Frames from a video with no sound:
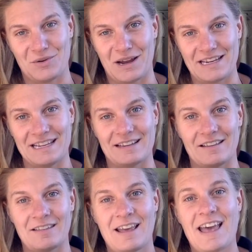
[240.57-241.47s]
these new
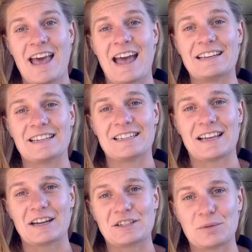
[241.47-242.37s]
ideas and to
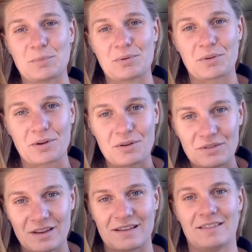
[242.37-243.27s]
start to
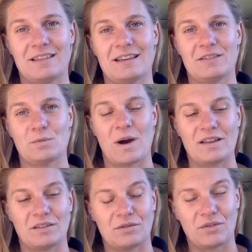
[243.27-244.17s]
process these
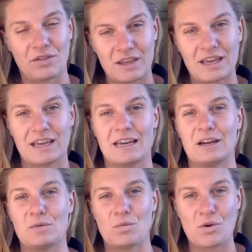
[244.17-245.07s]
ways of
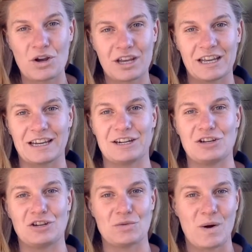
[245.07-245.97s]
thinking and working
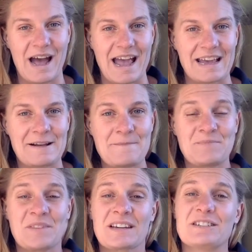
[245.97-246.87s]
in a new way.
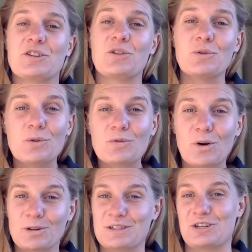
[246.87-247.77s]
And so
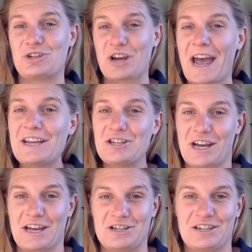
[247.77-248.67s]
your role as a
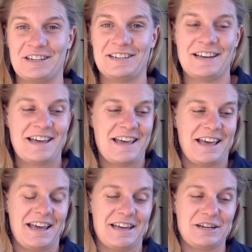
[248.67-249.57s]
change agent
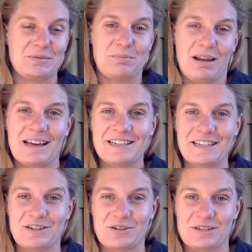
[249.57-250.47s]
in
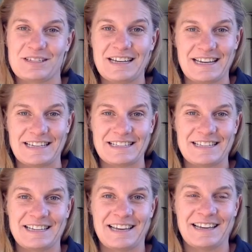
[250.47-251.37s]
planting those
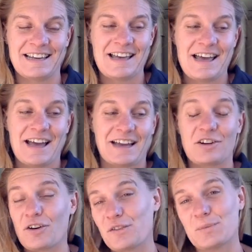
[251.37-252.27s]
seeds
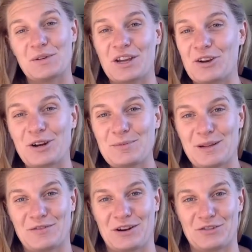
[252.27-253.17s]
can often be
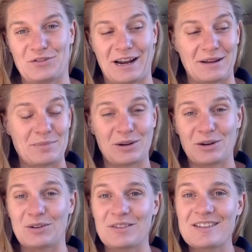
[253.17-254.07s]
incredibly frustrating,
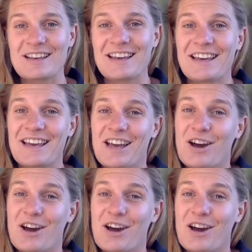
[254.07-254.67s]
because